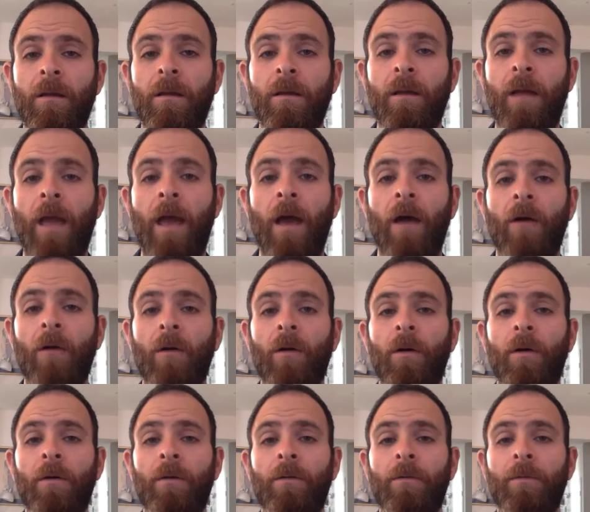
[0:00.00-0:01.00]
Now,
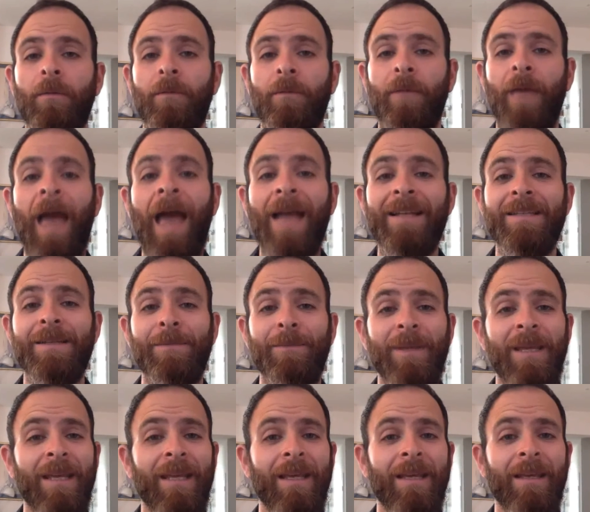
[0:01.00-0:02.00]
that to
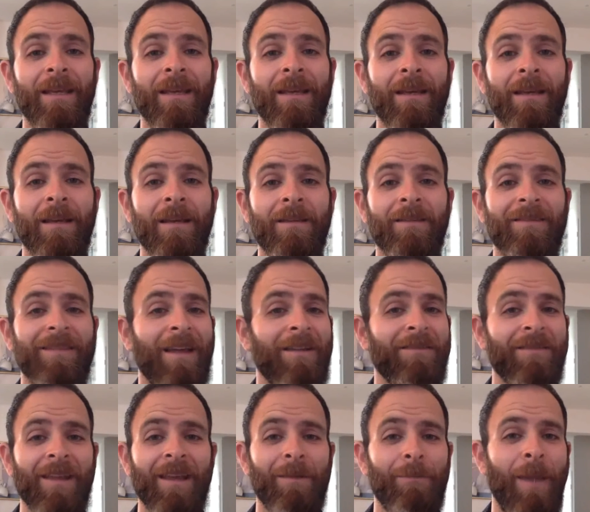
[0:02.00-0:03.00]
me
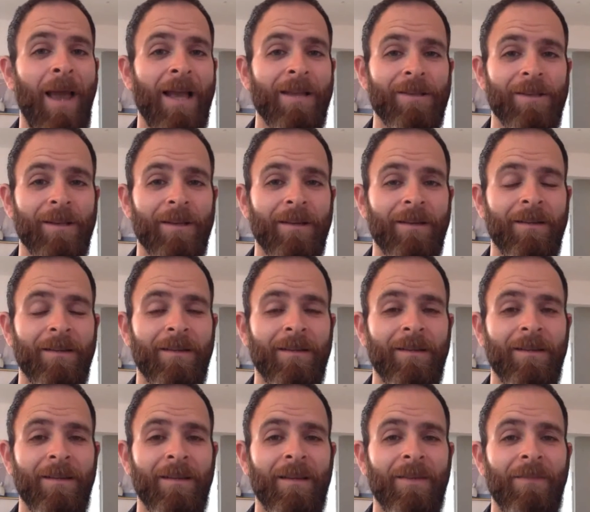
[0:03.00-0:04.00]
sounds like magic.
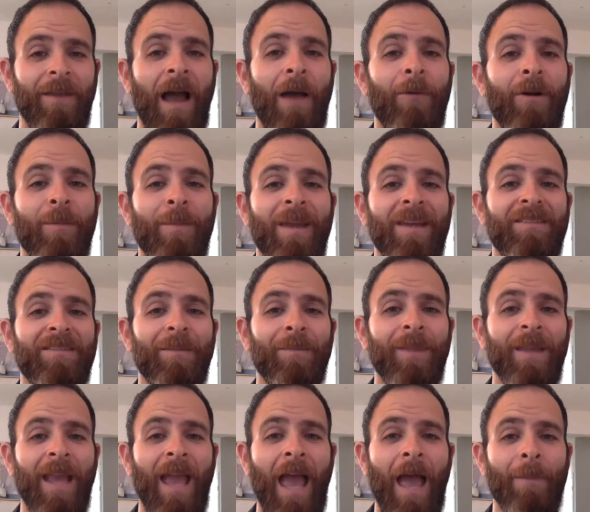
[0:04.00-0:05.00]
If I want to make
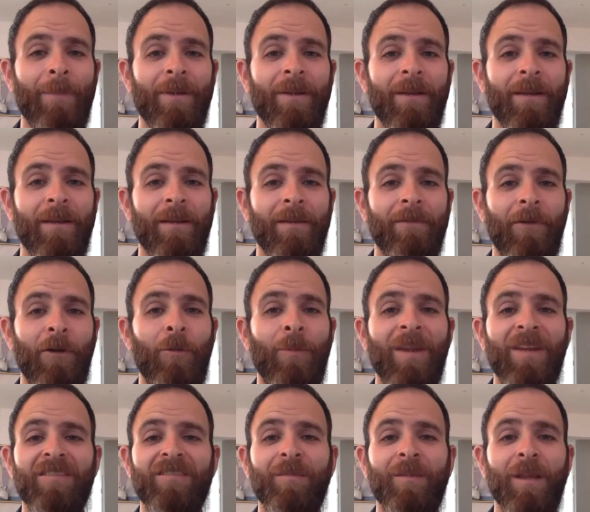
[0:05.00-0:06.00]
something happen, if I want to
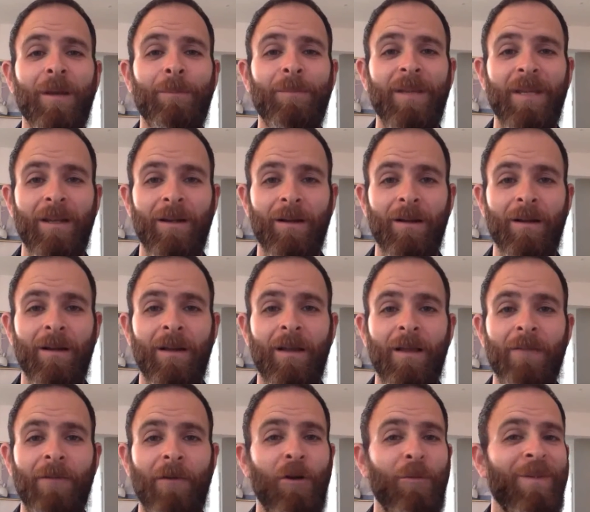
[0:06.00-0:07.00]
make something appear,
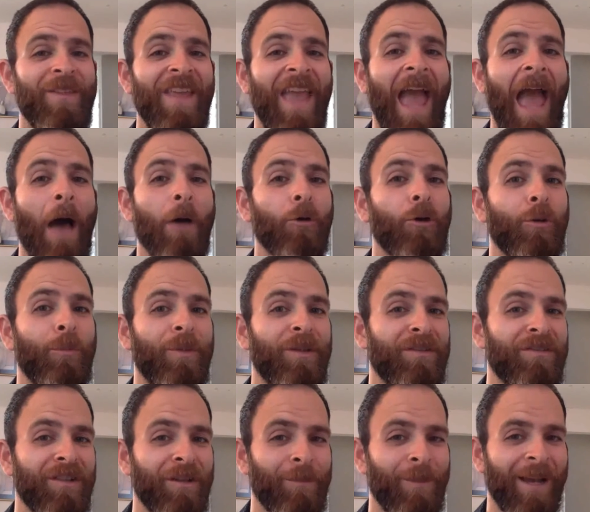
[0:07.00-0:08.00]
if I want to be the
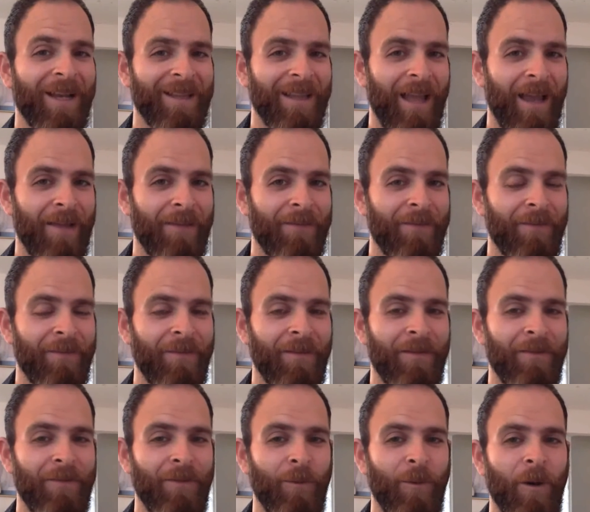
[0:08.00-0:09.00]
alchemist in my life,
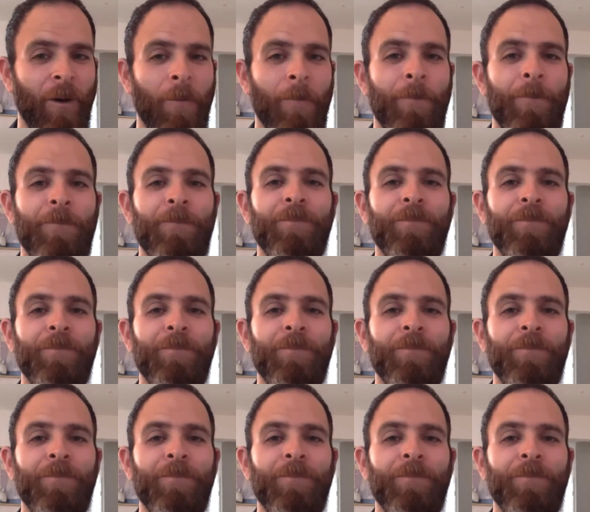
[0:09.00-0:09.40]
if you will,